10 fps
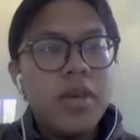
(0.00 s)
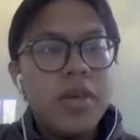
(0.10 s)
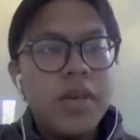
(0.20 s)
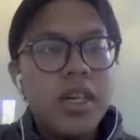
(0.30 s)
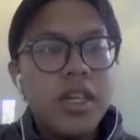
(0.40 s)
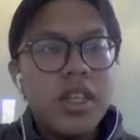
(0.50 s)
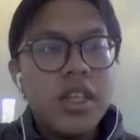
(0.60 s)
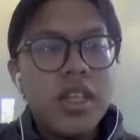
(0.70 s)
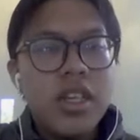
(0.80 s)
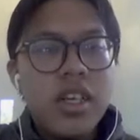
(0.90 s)

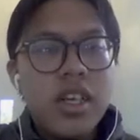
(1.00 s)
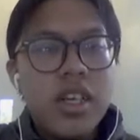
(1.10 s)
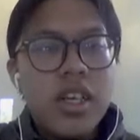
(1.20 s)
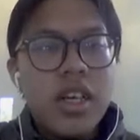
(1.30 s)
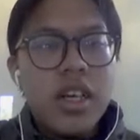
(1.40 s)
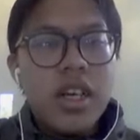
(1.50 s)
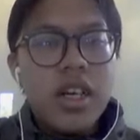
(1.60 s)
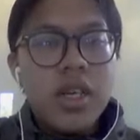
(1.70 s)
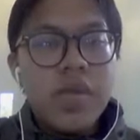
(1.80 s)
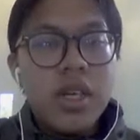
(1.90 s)
but
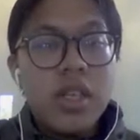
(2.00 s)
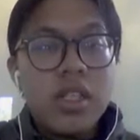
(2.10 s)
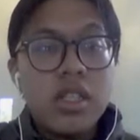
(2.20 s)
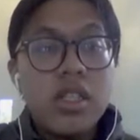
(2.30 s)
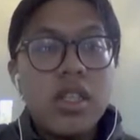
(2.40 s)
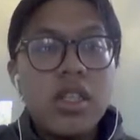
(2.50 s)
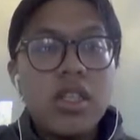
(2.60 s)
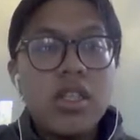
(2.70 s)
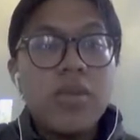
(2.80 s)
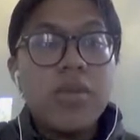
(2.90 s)
because there is
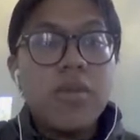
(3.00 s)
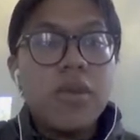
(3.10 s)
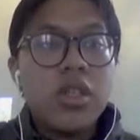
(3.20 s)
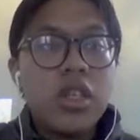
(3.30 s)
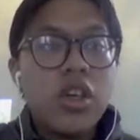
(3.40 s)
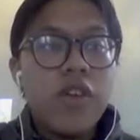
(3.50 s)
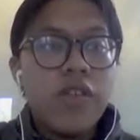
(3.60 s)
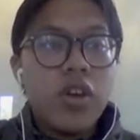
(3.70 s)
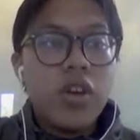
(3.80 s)
a simple project of,